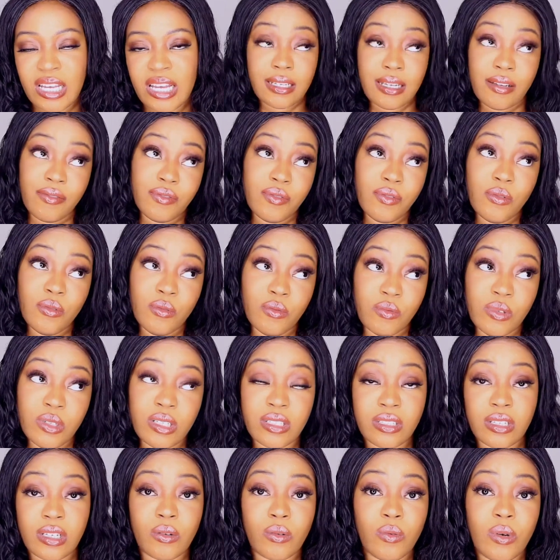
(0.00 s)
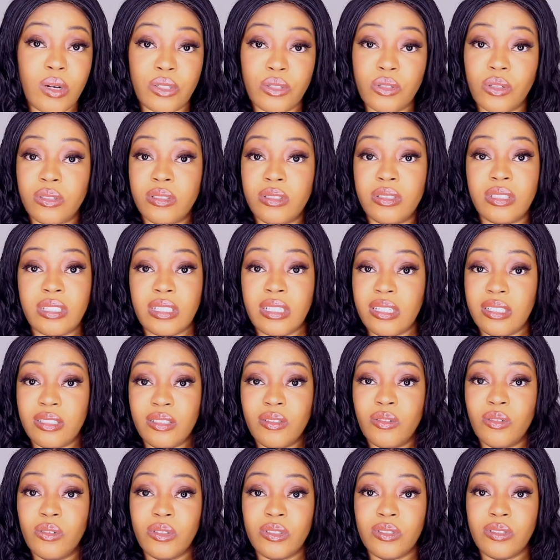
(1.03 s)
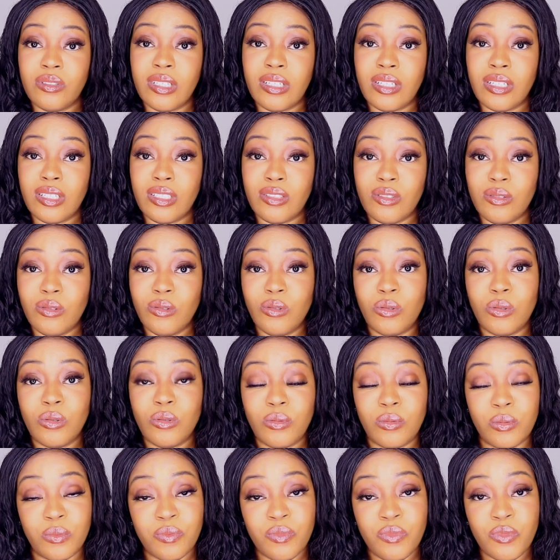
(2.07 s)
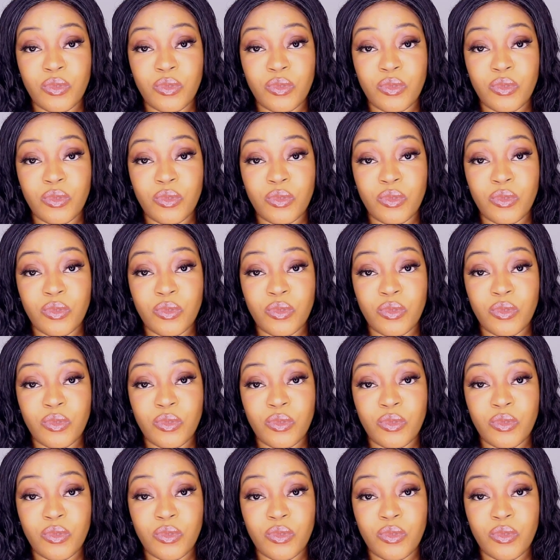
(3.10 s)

A few weeks ago, I saw this lady on YouTube